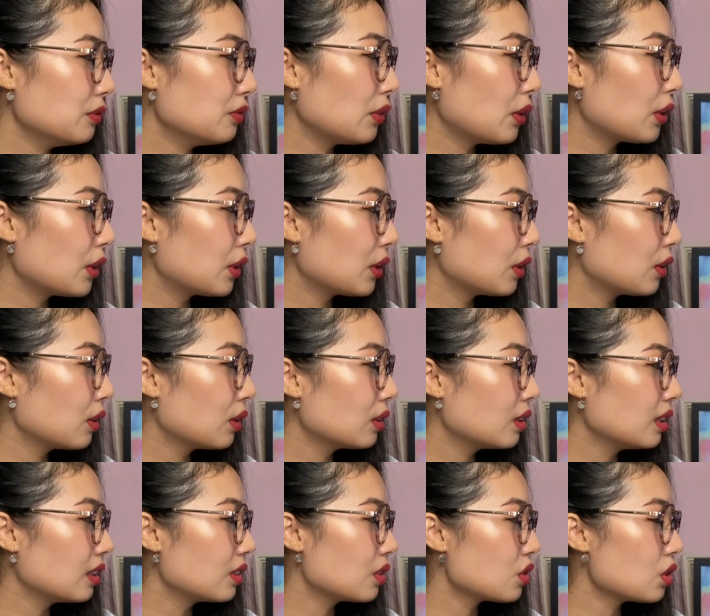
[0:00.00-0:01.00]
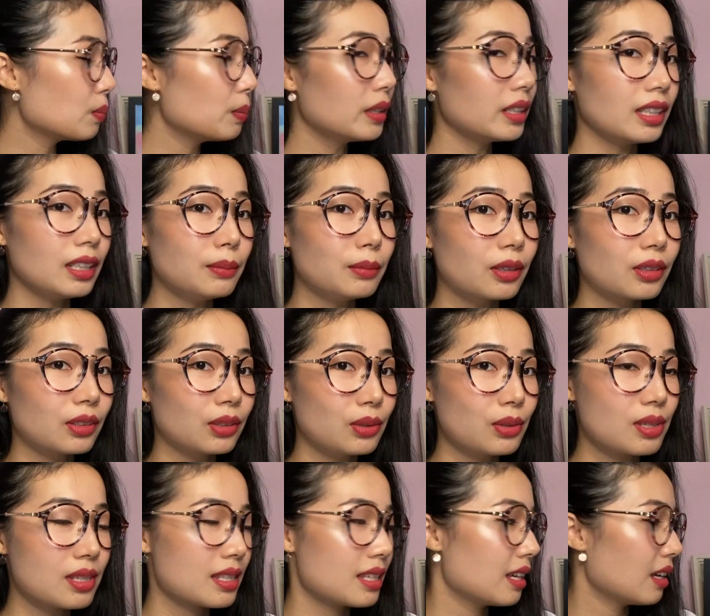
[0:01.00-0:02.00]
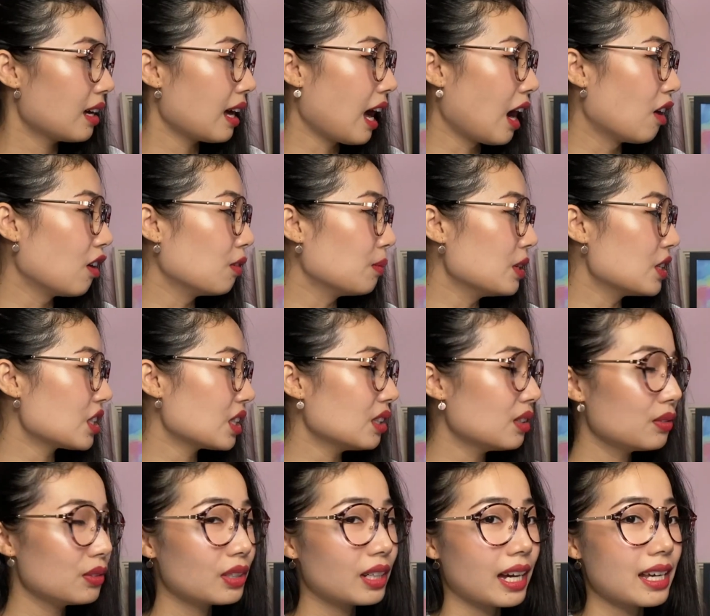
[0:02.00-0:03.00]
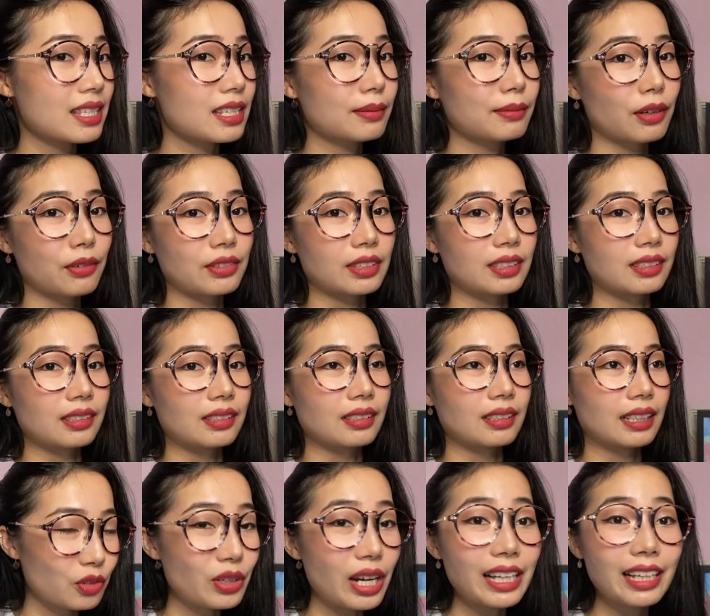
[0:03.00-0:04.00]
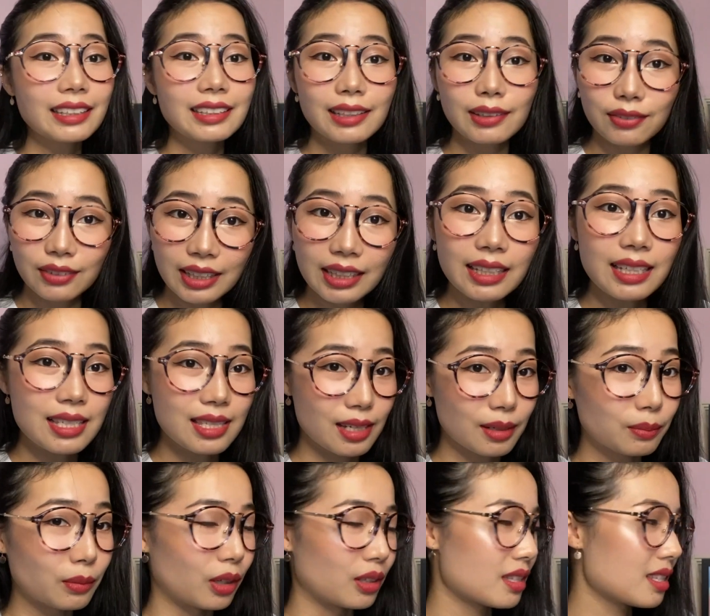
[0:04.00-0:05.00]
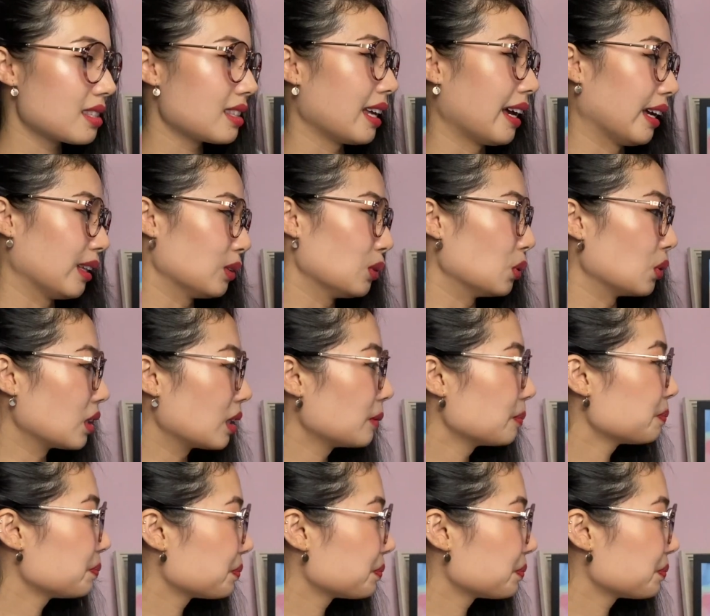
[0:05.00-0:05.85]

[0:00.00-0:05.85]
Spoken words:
for the EEE modules, I will be sharing with you guys some of the relatively easier mods that I took.